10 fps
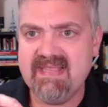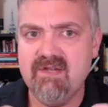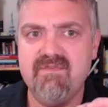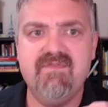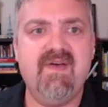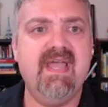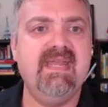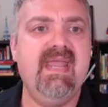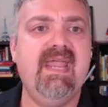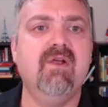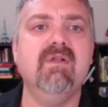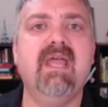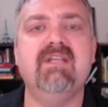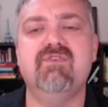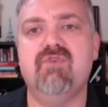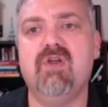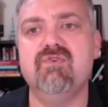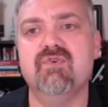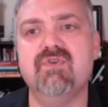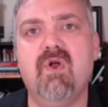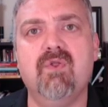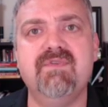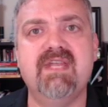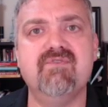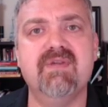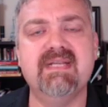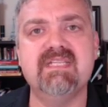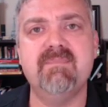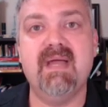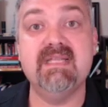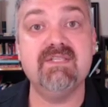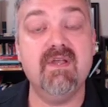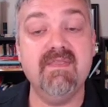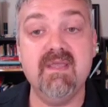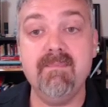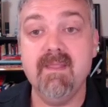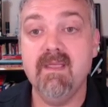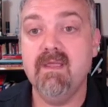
little fine hair-like structures called dendritic spines on them,